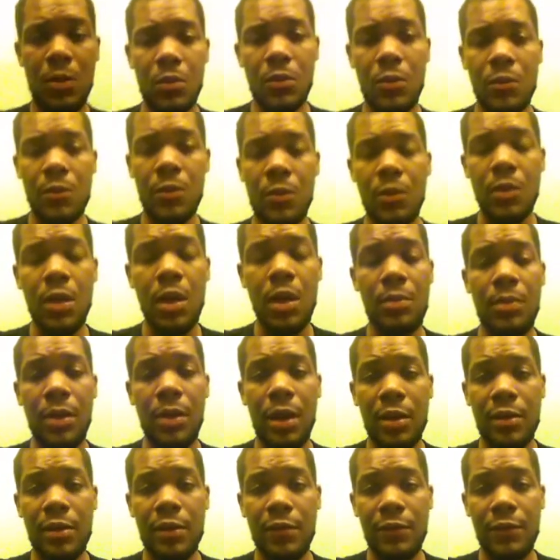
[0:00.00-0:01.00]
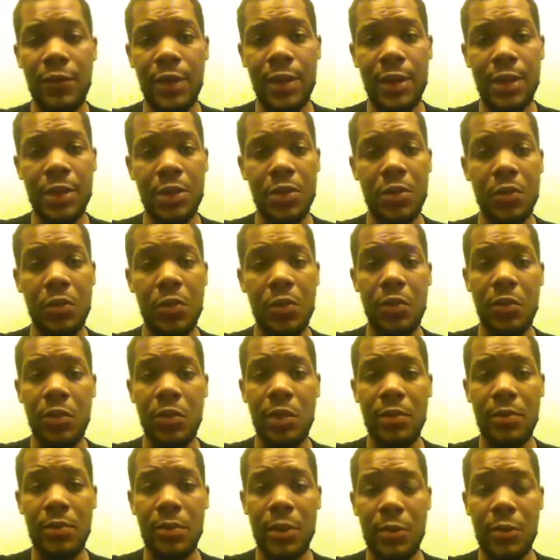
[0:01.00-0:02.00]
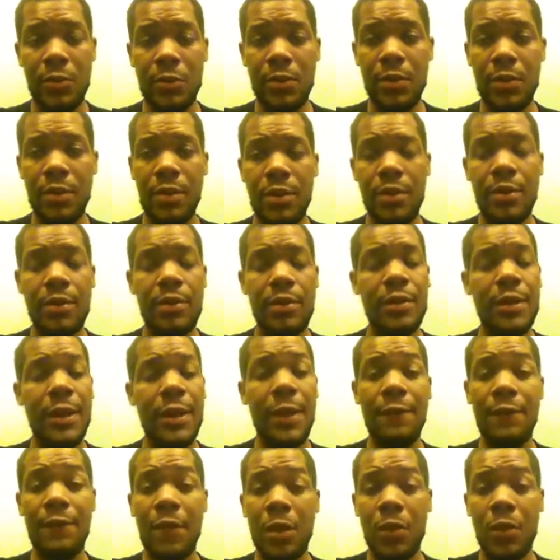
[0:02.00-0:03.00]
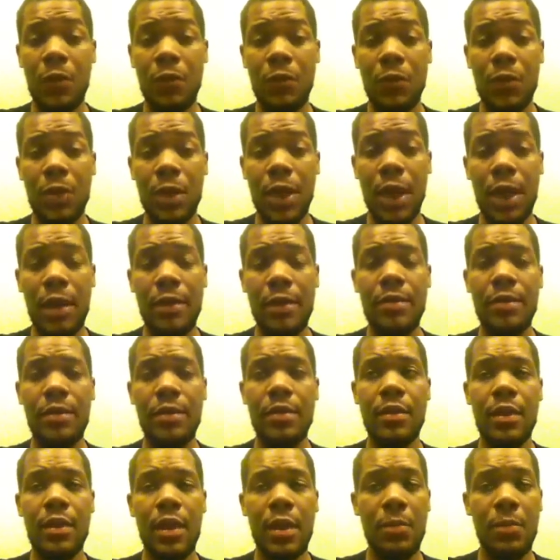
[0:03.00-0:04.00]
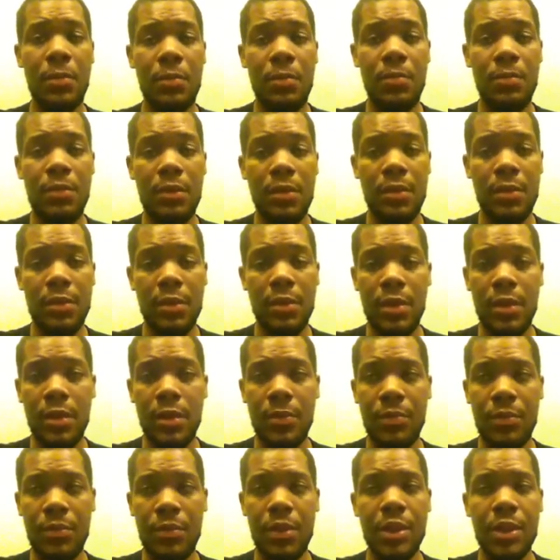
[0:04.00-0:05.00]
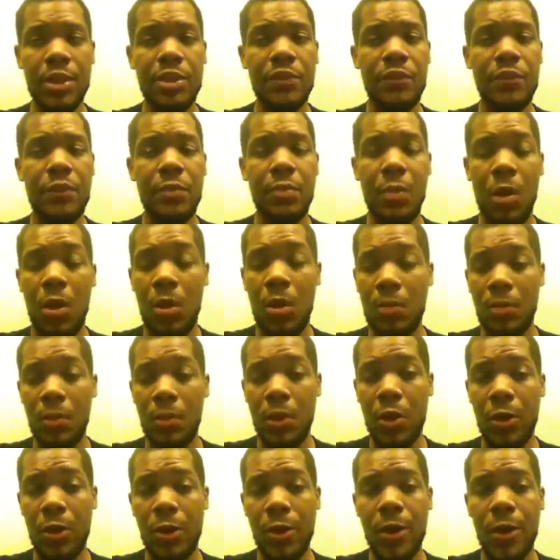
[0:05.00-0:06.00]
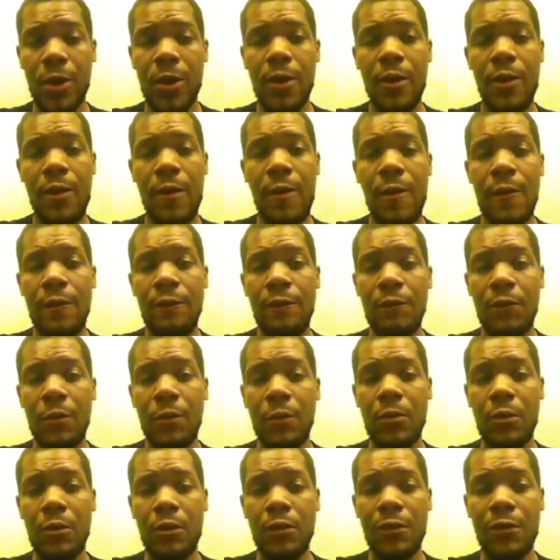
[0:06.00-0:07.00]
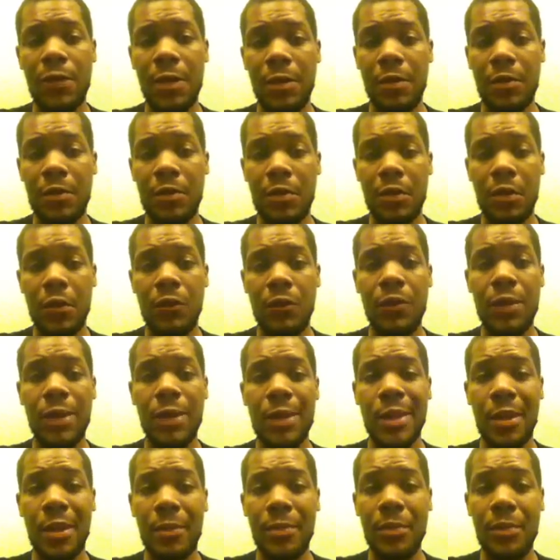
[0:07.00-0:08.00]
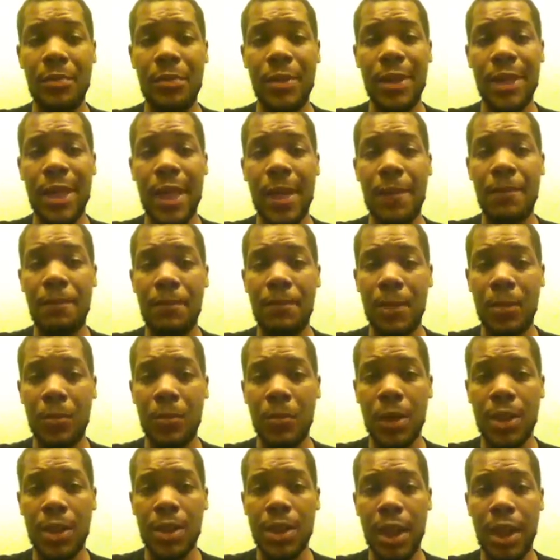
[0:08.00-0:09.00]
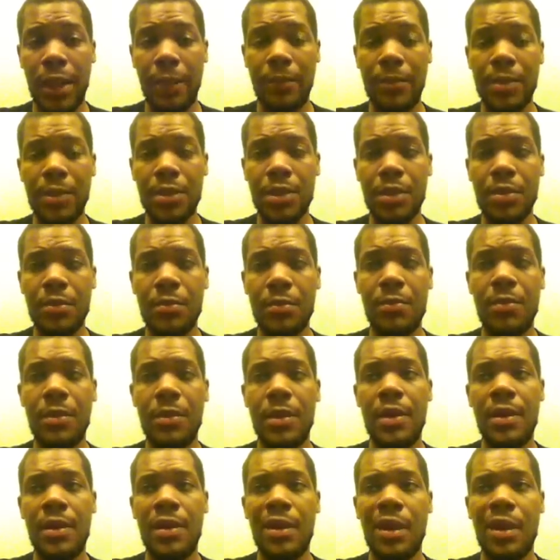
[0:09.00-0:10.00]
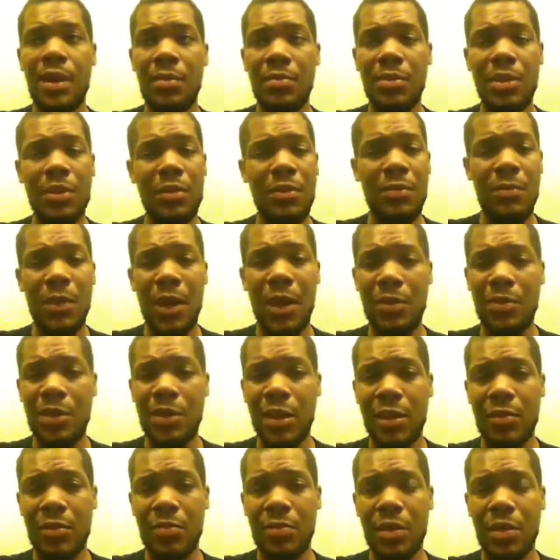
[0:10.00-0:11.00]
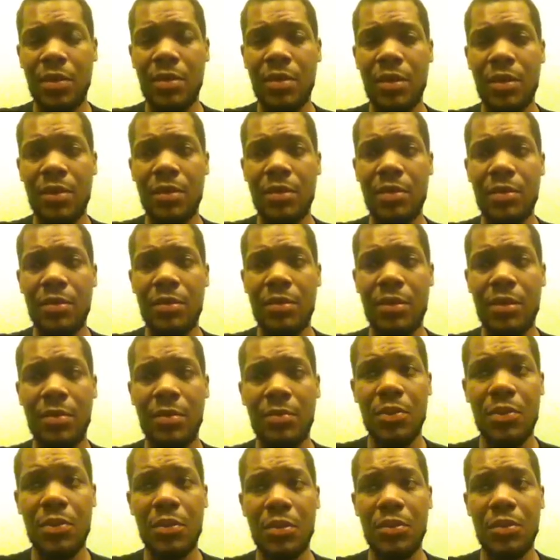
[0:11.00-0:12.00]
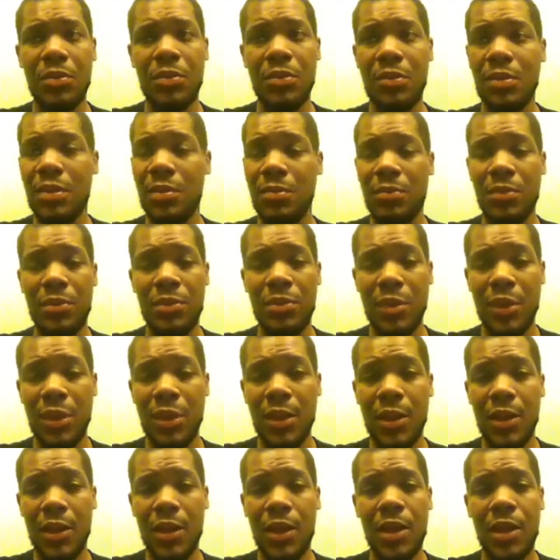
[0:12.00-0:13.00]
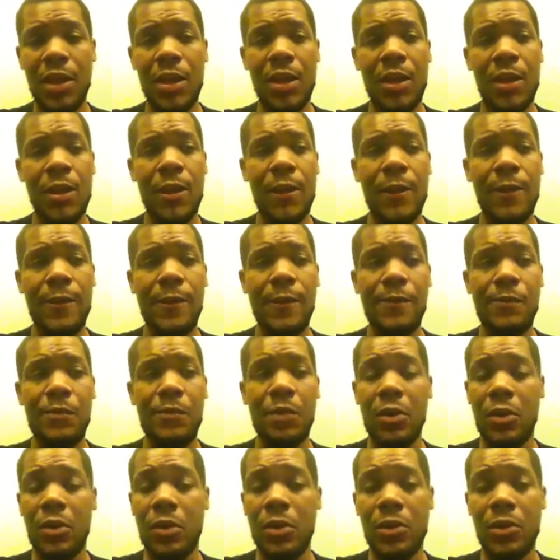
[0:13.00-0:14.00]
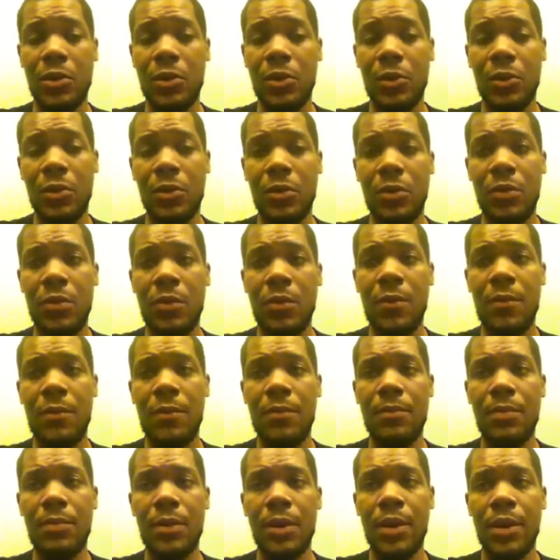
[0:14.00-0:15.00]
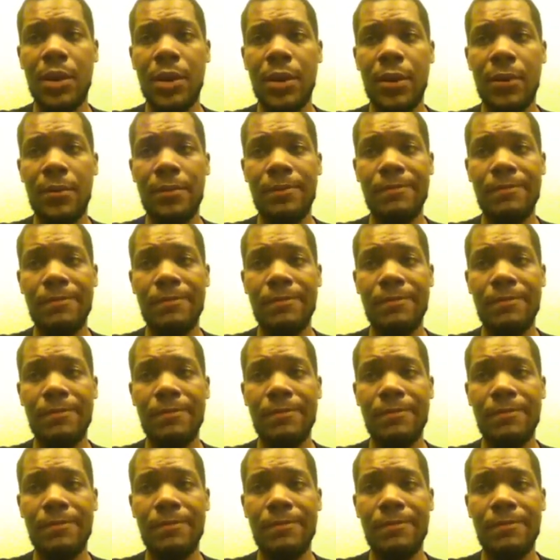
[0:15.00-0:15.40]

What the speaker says: What's going on, boxing fans? Julian Williams here with The Distance. Got a video for you guys. This is a prediction for Martin Murray versus Felix Sturm for the WBA middleweight championship. I believe the bout takes place on either December 3rd or December 10th, one of the two. But